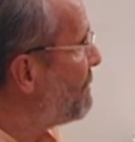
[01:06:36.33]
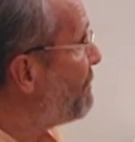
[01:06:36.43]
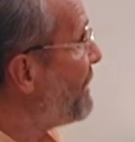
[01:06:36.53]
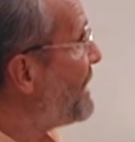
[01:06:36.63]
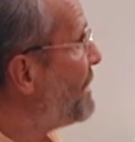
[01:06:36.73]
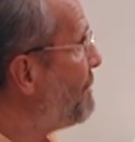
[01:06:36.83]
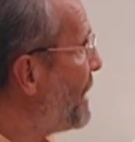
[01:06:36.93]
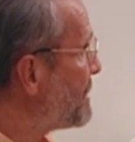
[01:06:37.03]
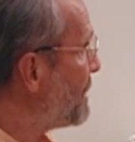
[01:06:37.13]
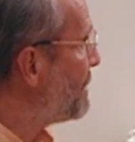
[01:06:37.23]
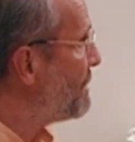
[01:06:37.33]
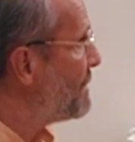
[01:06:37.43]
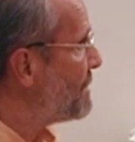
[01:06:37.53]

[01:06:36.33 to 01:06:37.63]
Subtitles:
Veda Mata,